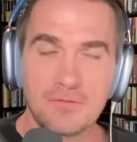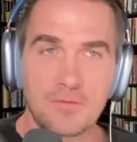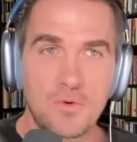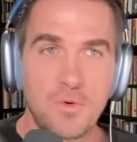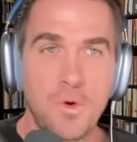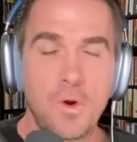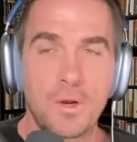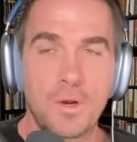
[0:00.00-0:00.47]

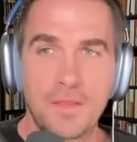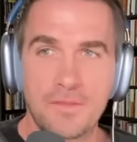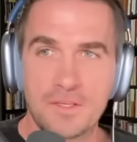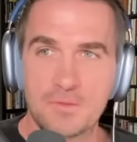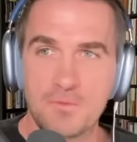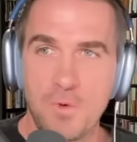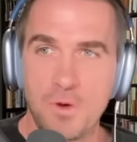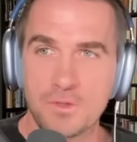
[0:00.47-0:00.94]
quoting
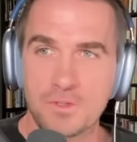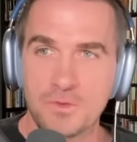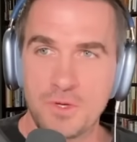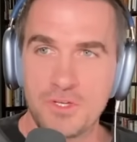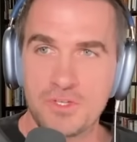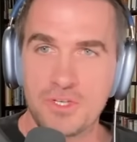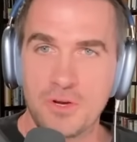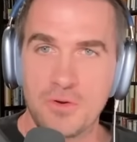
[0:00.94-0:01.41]
this Wall
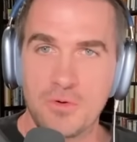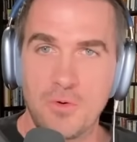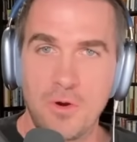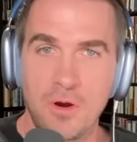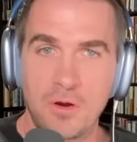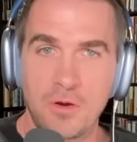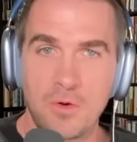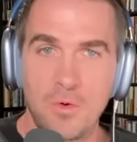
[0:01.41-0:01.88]
Street Journal
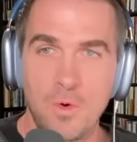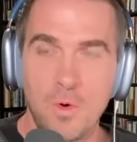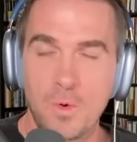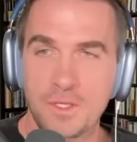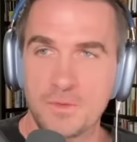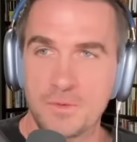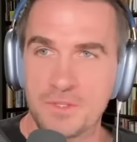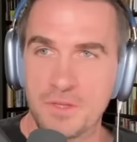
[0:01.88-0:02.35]
article,
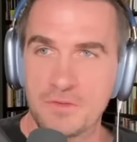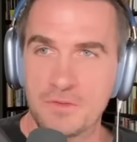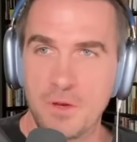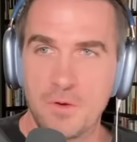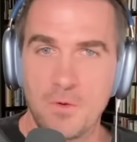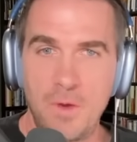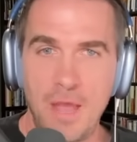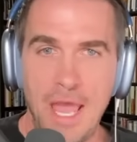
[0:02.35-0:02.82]
which was a
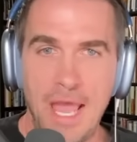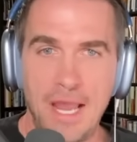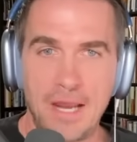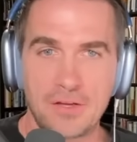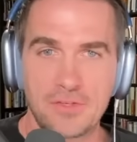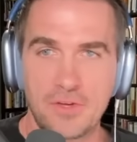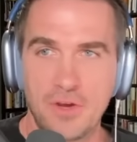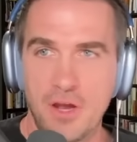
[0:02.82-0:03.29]
total
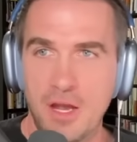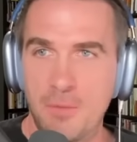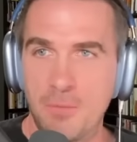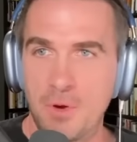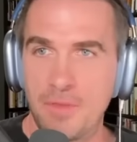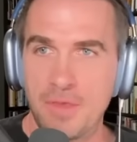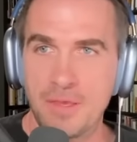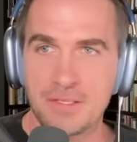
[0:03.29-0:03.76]
hack job,
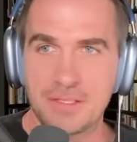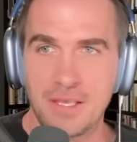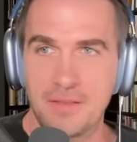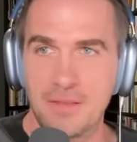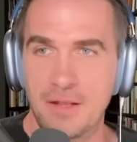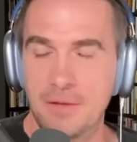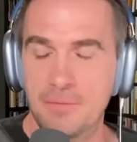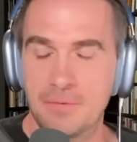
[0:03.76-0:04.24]
where they
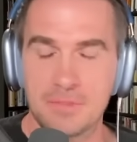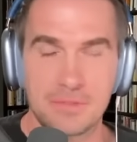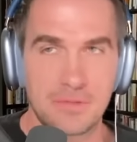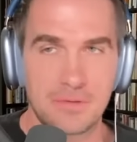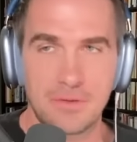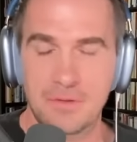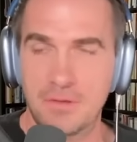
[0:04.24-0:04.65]
said that it was,